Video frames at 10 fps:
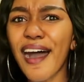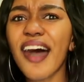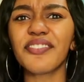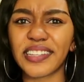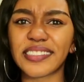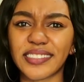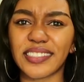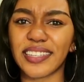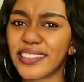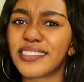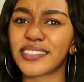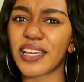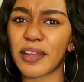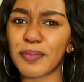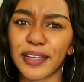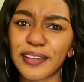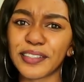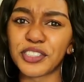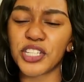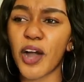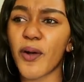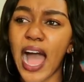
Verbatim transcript: Obviously, this is gonna be a good show.